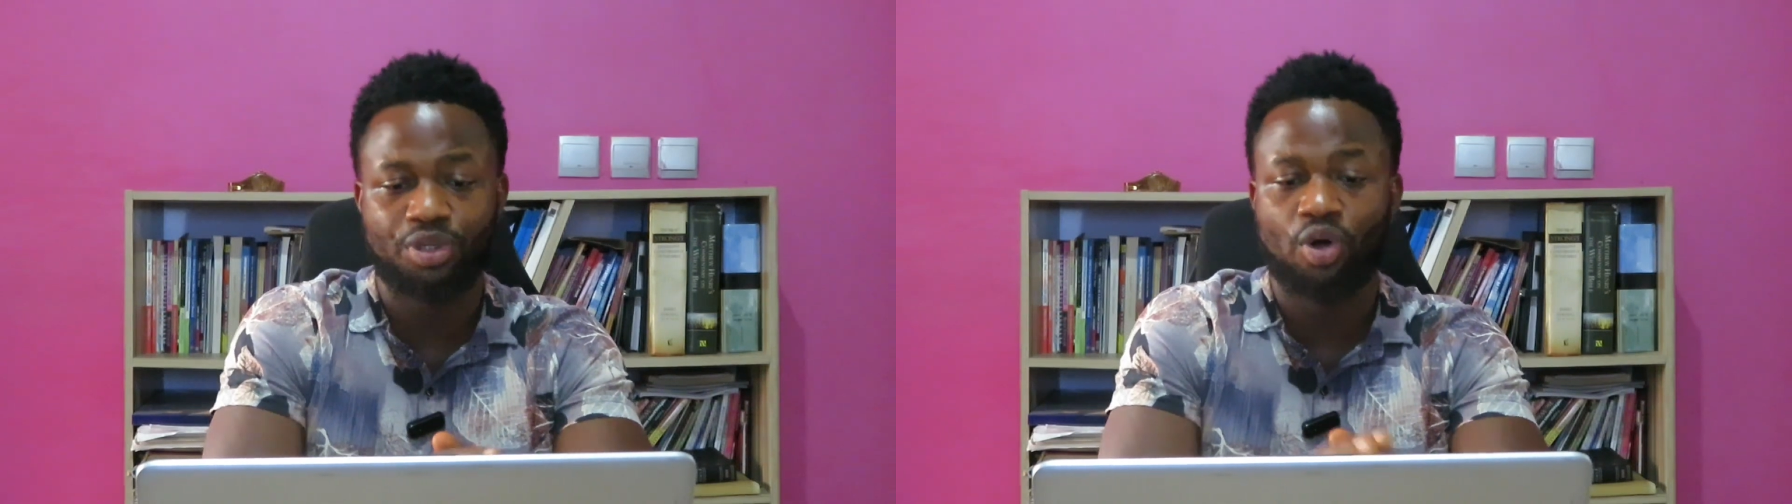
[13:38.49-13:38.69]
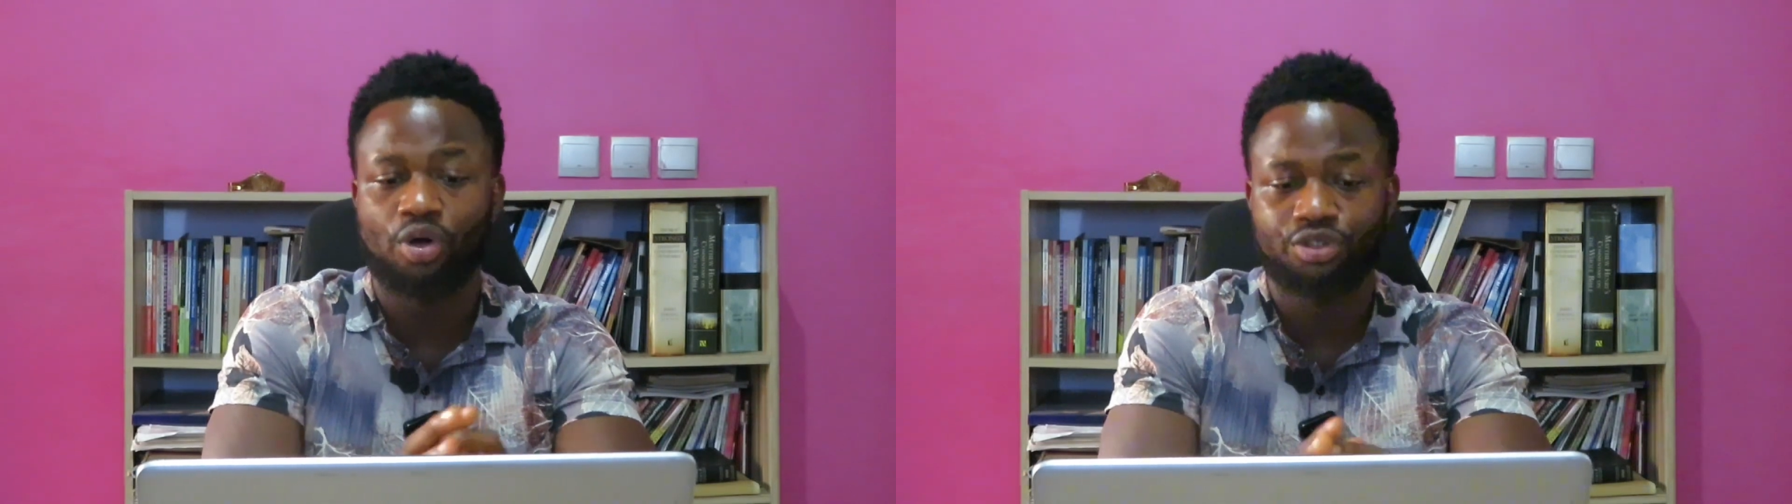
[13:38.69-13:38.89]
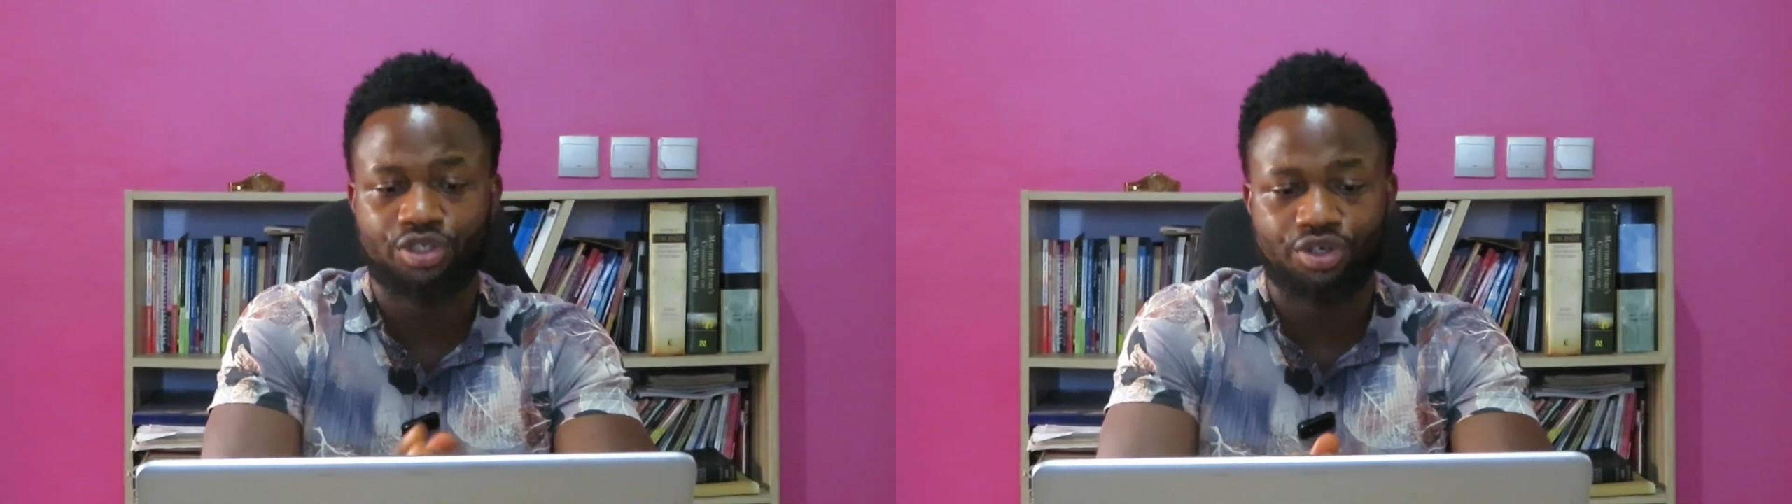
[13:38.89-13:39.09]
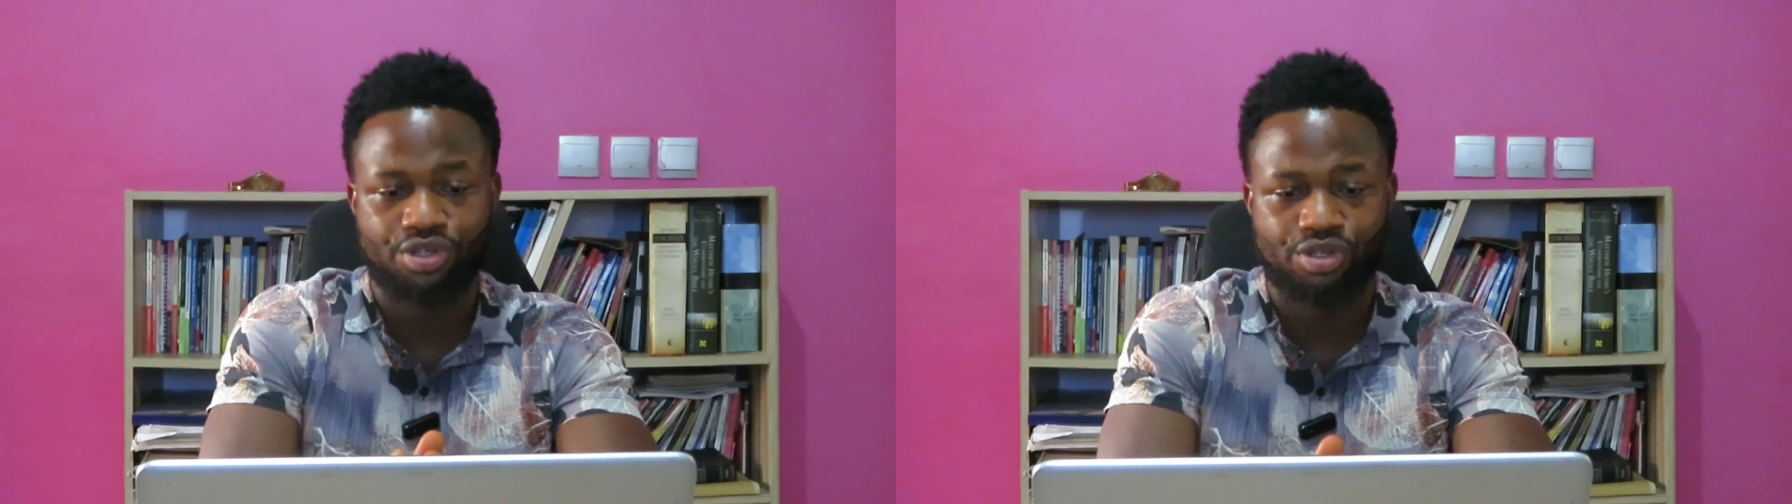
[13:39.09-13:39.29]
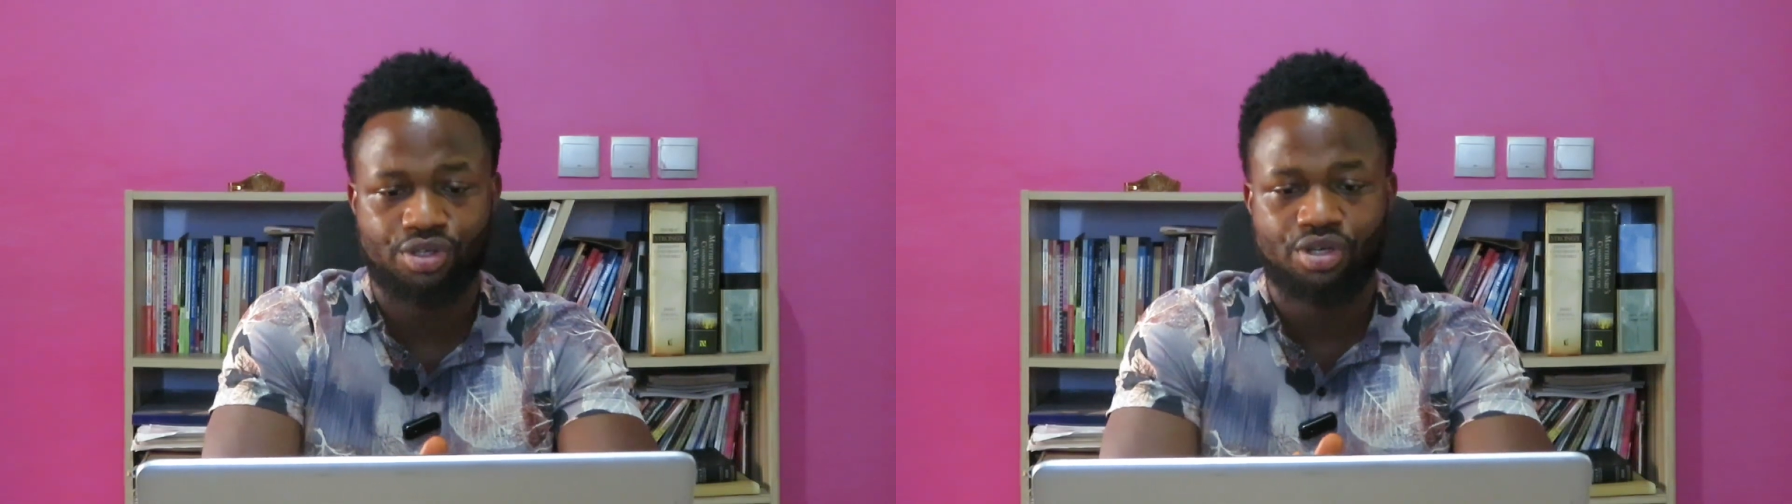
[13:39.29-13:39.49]
to be
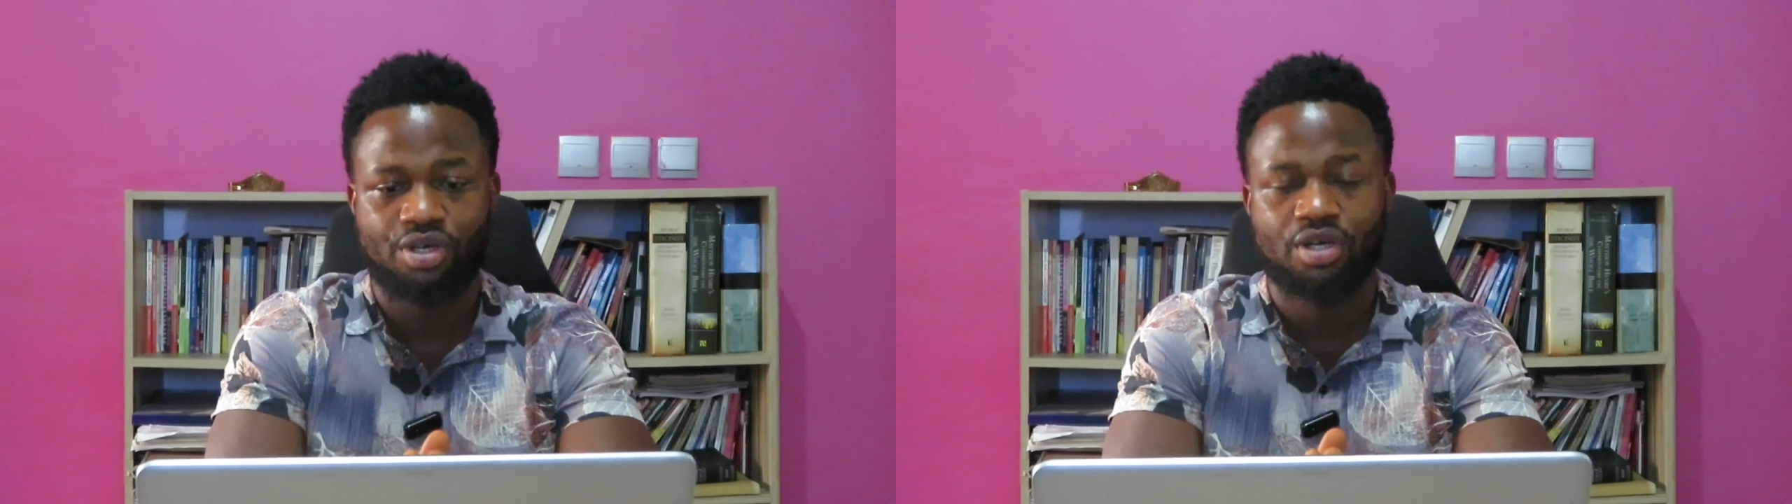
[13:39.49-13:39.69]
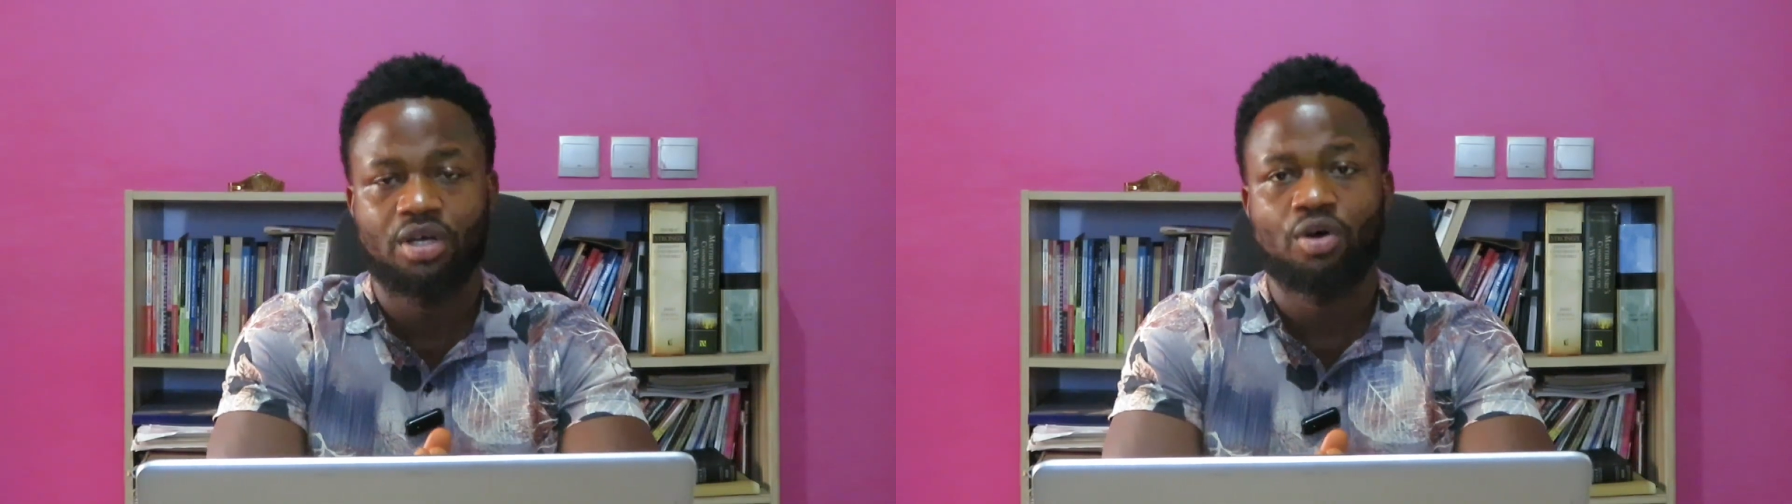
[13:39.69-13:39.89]
conscious,